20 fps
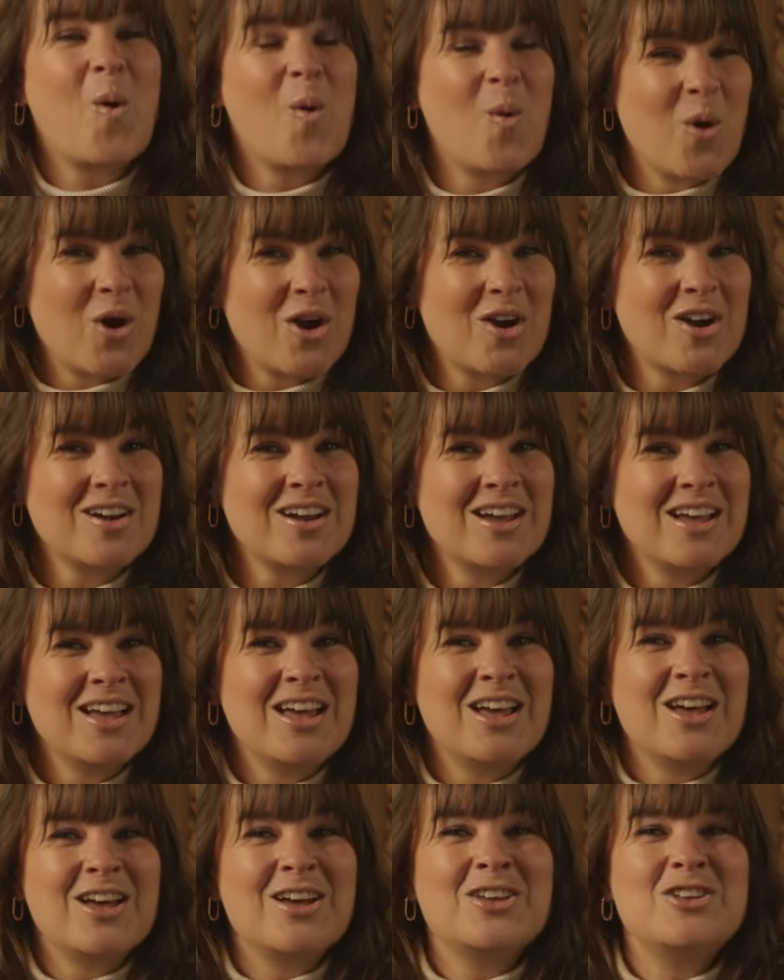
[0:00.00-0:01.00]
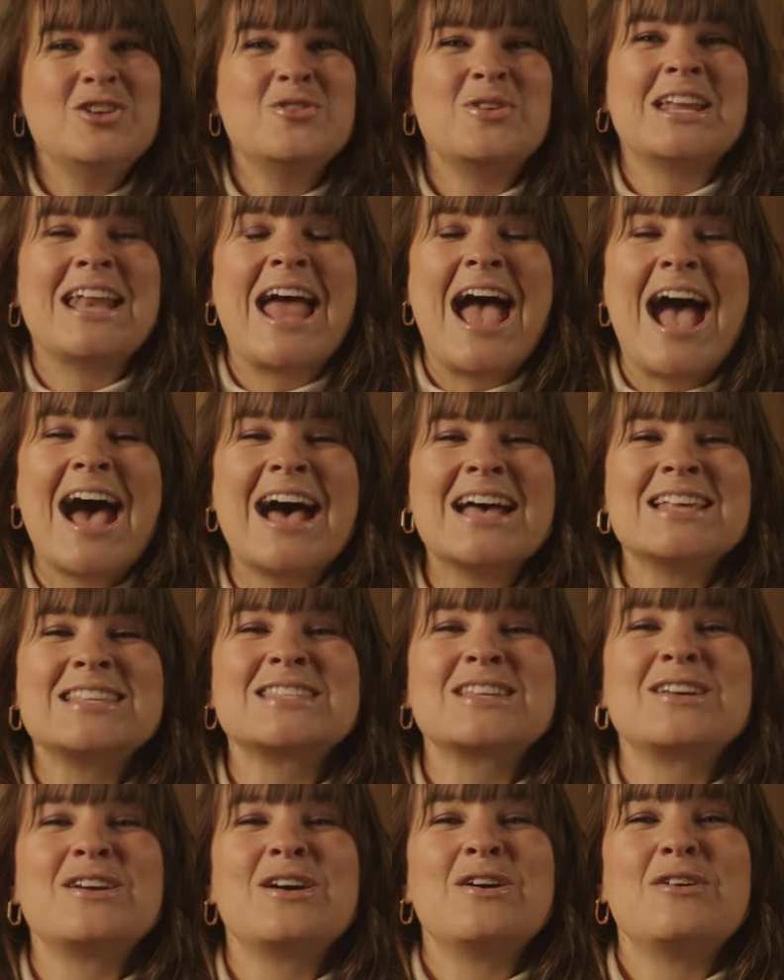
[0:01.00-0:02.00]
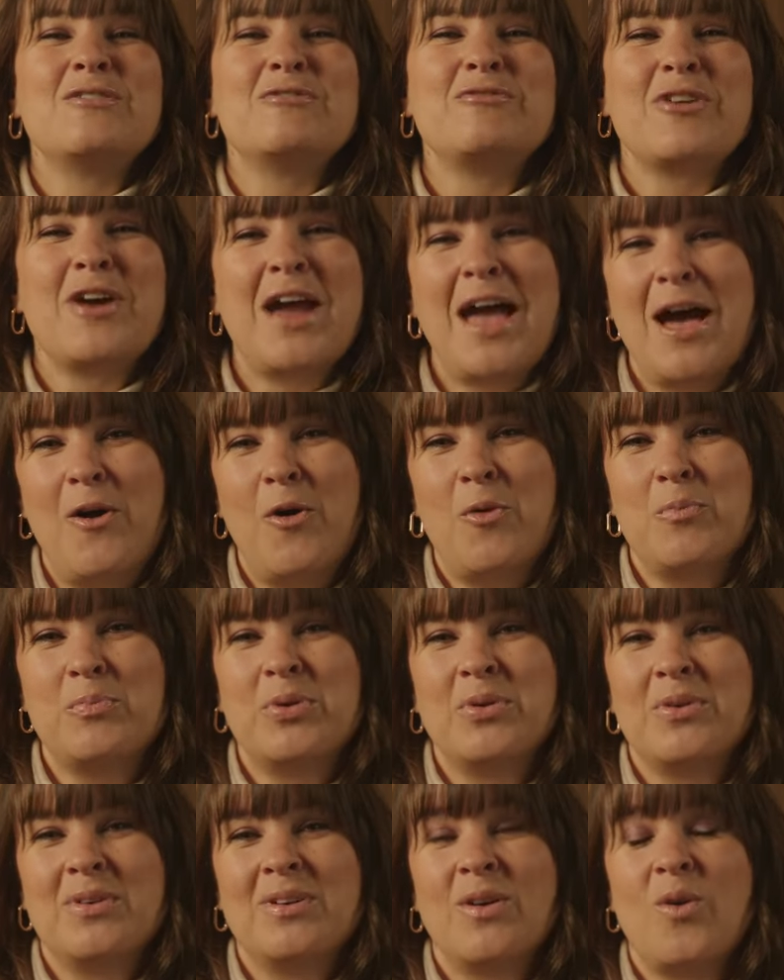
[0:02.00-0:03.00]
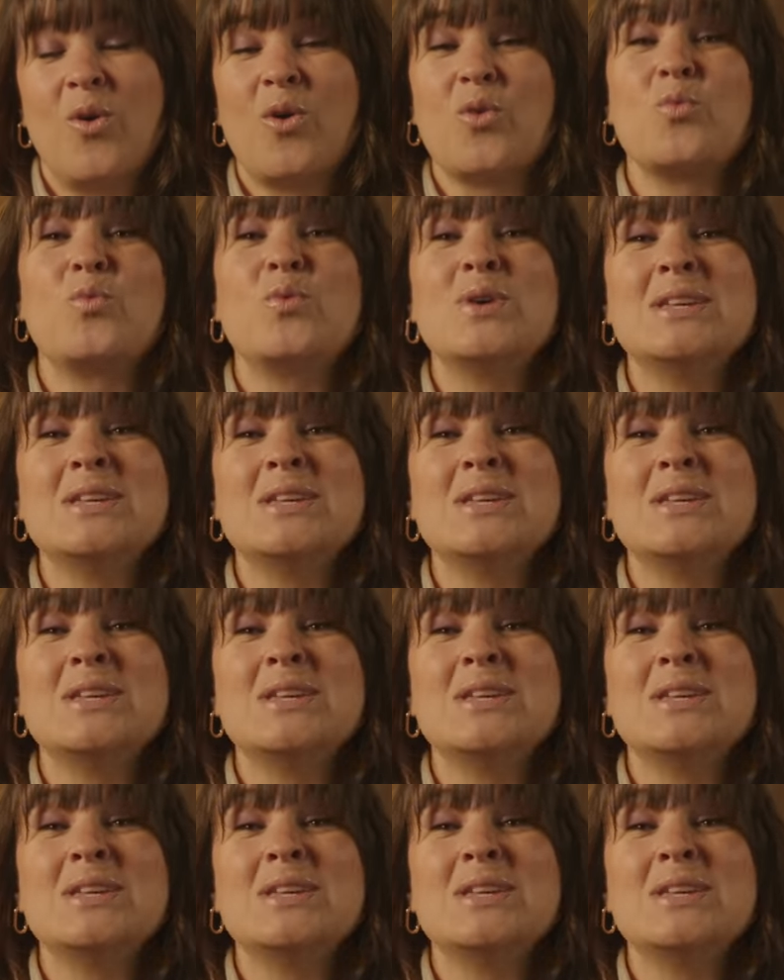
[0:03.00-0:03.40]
Or you can ask for help or